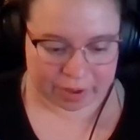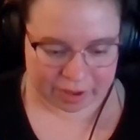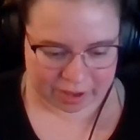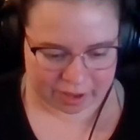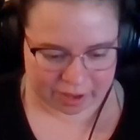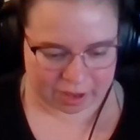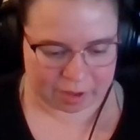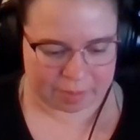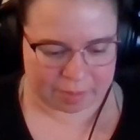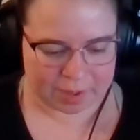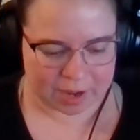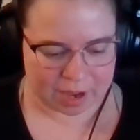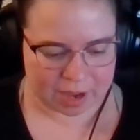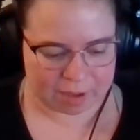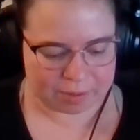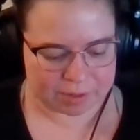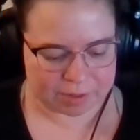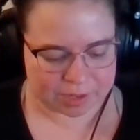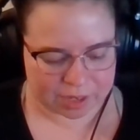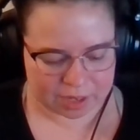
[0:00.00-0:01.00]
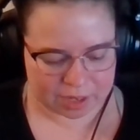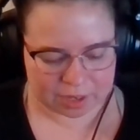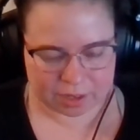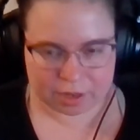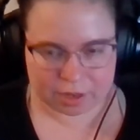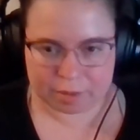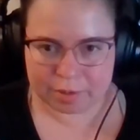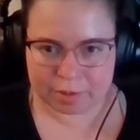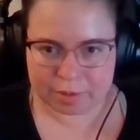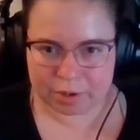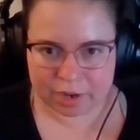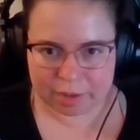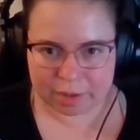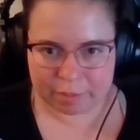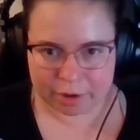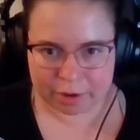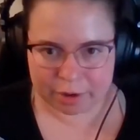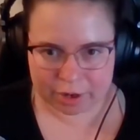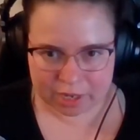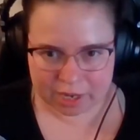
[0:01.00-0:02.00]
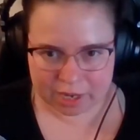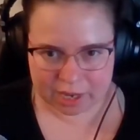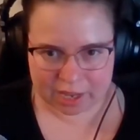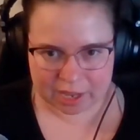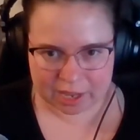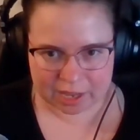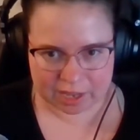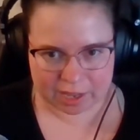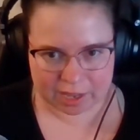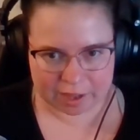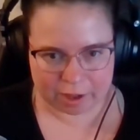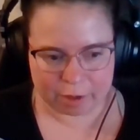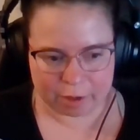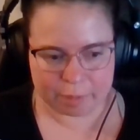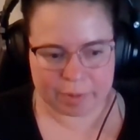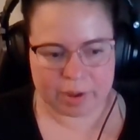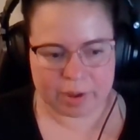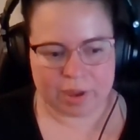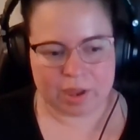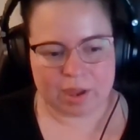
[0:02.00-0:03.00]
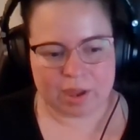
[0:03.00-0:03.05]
And I was in community marketing at Yelp,